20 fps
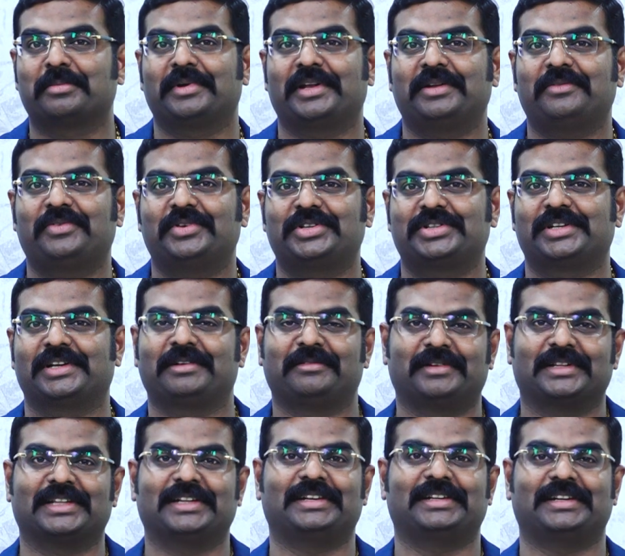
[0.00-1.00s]
beneficial,
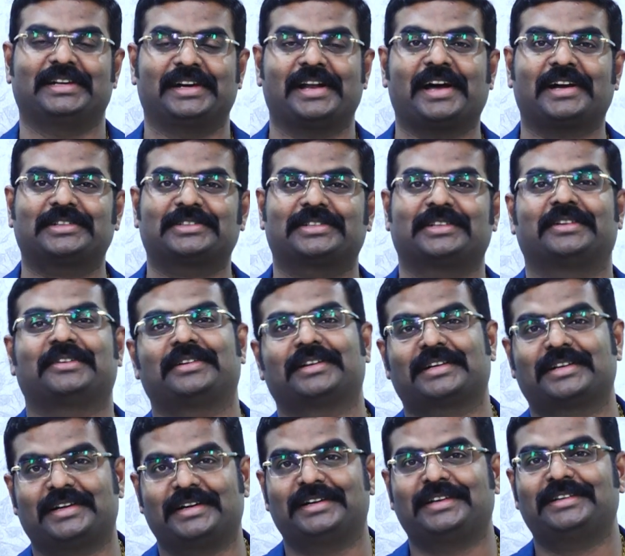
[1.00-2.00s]
whether a deduction or
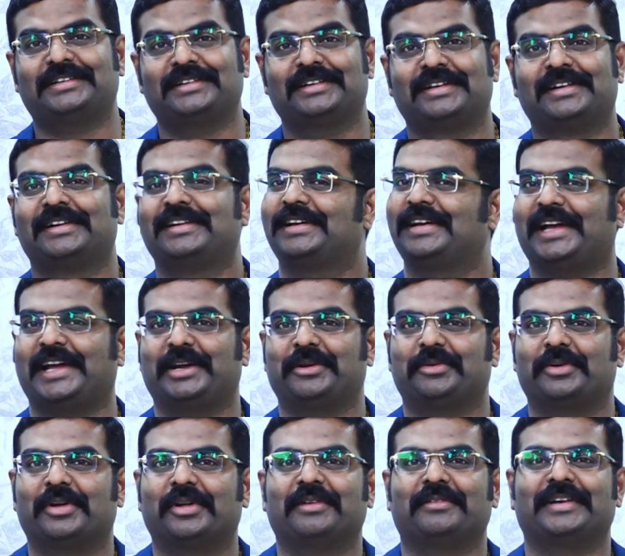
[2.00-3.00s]
a credit, I
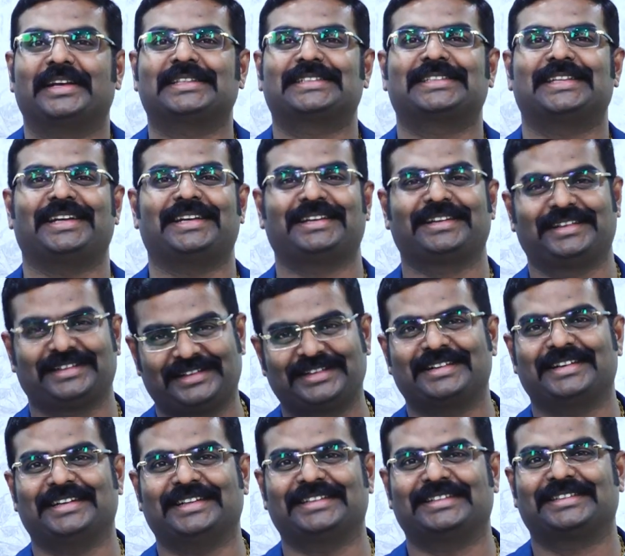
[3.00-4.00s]
would always say
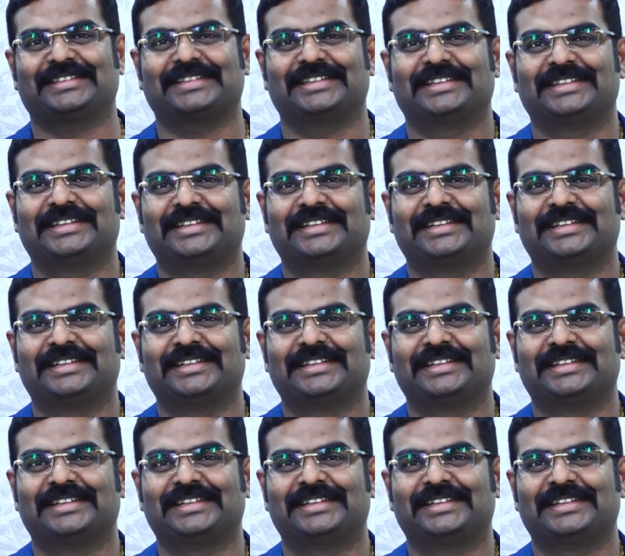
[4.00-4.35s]
credit.